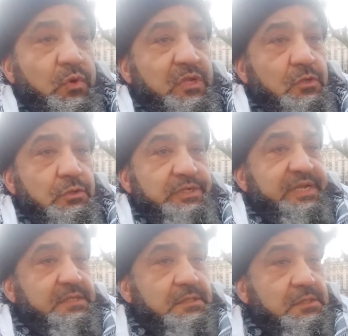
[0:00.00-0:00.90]
when you do
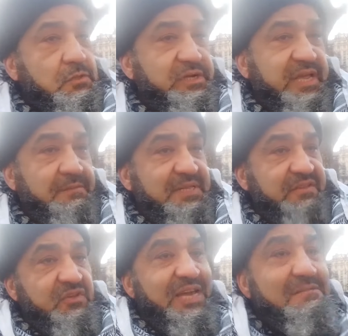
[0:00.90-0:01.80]
this, it's okay, but
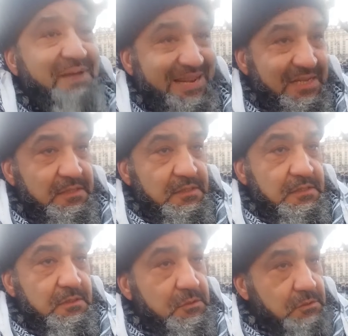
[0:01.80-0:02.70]
if you get married,
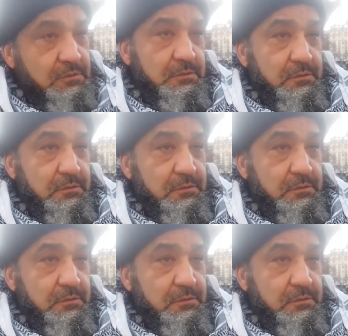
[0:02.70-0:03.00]
no.